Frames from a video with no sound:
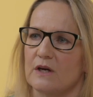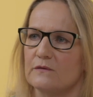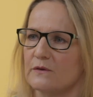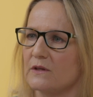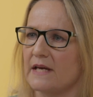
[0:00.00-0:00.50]

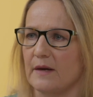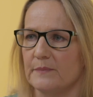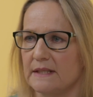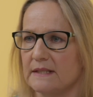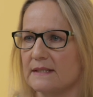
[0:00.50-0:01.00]
Overall
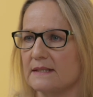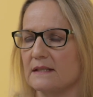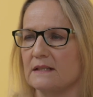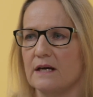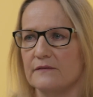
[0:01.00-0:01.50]
happiness,
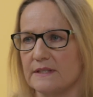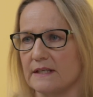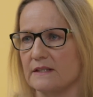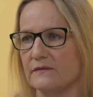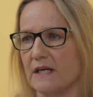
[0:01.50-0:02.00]
life
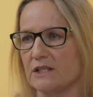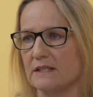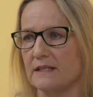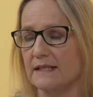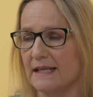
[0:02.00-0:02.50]

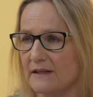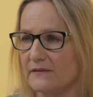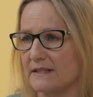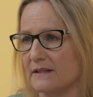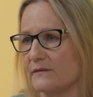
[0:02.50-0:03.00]
satisfaction, and
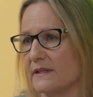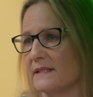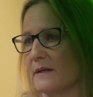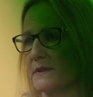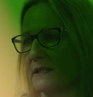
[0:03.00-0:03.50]
even
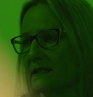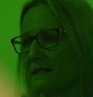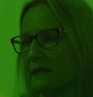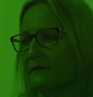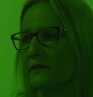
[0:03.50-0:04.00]

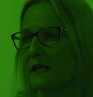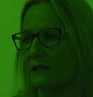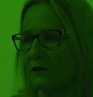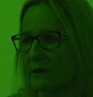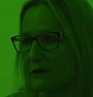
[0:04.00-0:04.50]
self-acceptance are
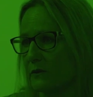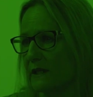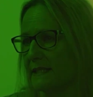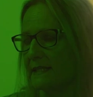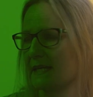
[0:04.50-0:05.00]
found to
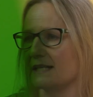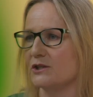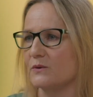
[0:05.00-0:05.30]
increase as